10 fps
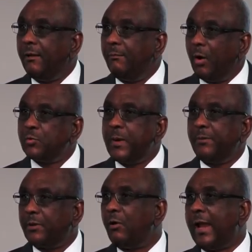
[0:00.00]
most
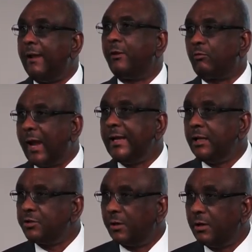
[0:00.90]
people don't have the right
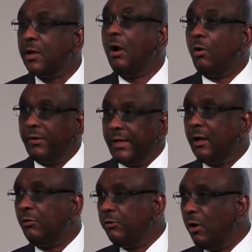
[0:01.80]
insurance, or they
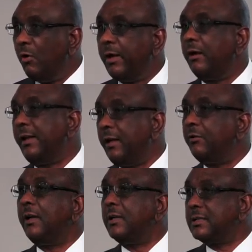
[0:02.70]
don't know it, or they
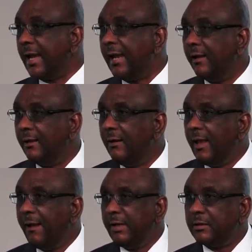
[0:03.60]
don't understand it.
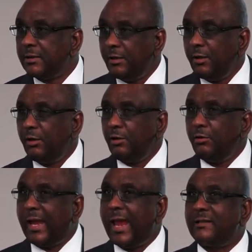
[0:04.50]
I mean,
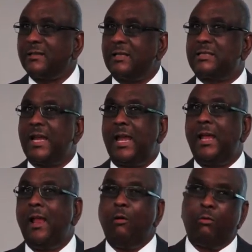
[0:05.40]
you can't just
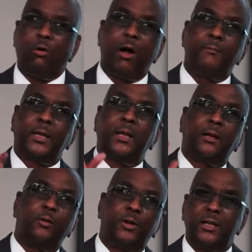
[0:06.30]
say, well, I'm going to
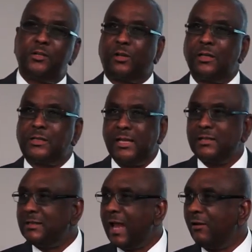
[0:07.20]
go to the insurance
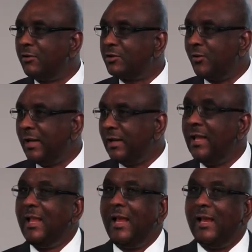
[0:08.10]
agent down the street
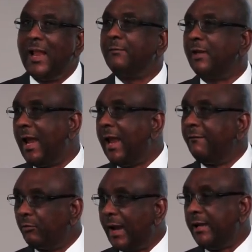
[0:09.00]
and I'm going to
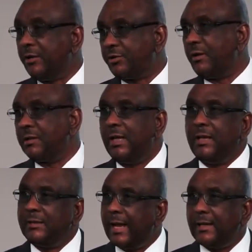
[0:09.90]
have the right insurance.
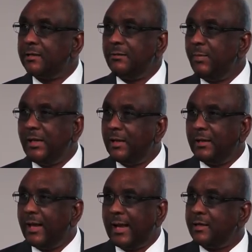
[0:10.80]
That doesn't mean,
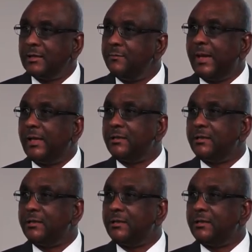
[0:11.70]
that doesn't make it